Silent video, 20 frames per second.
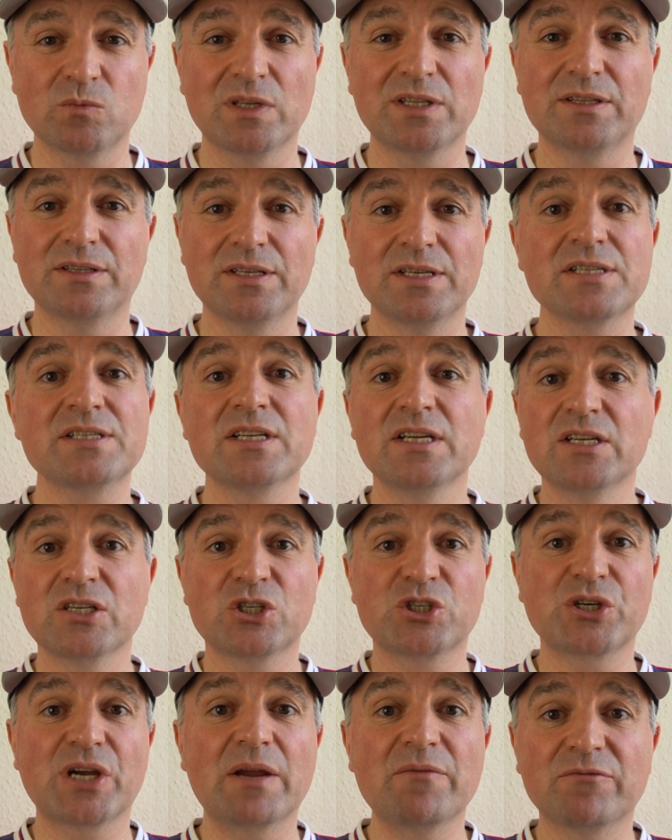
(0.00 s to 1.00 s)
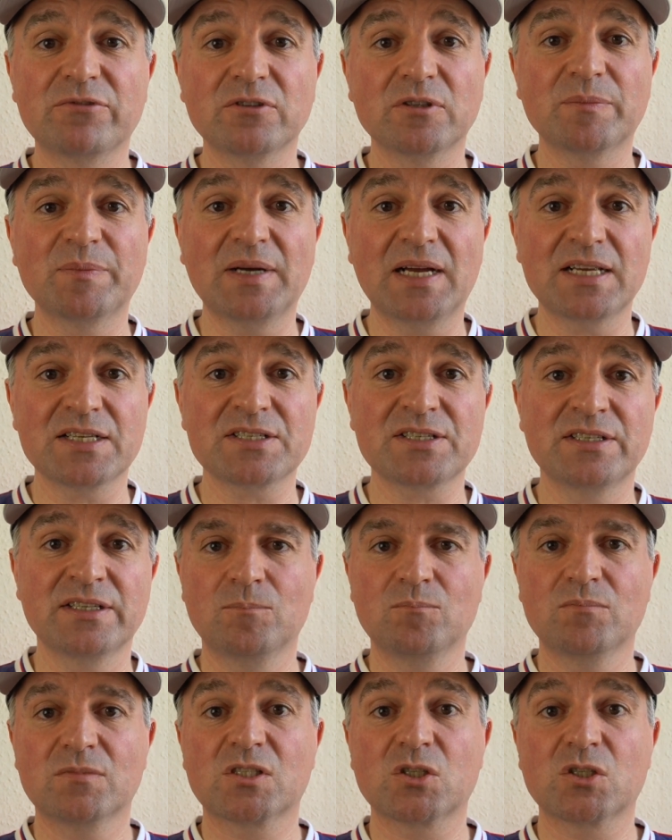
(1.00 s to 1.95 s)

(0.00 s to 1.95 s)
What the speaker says: with this shameful past.